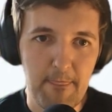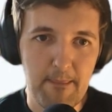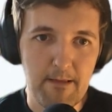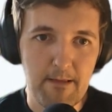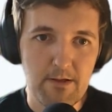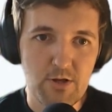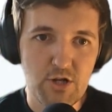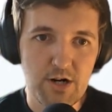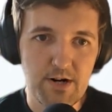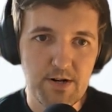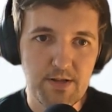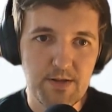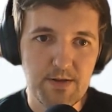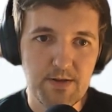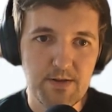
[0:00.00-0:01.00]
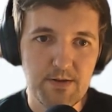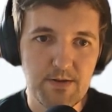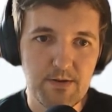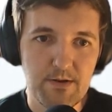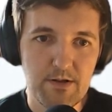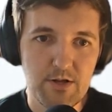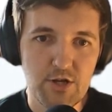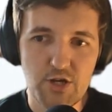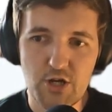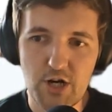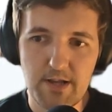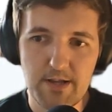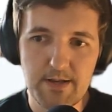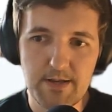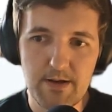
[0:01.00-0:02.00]
Charts, check
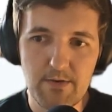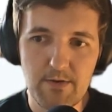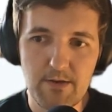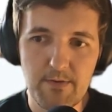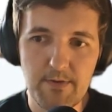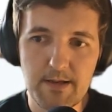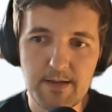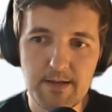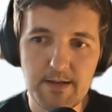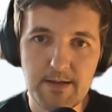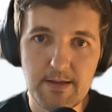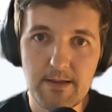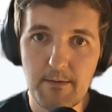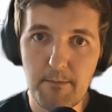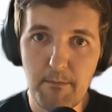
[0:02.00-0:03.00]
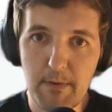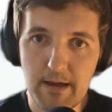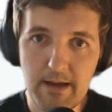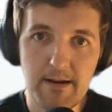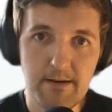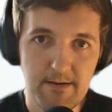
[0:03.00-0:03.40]
this out. This is the main